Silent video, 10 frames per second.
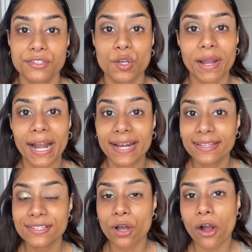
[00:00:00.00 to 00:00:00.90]
So my
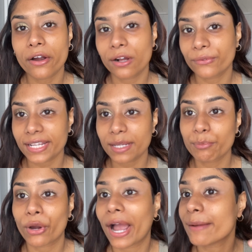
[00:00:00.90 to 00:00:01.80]
eyelids are already
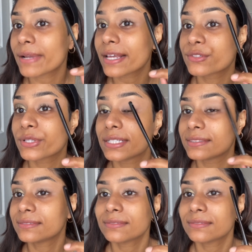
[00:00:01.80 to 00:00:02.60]
primed. As you can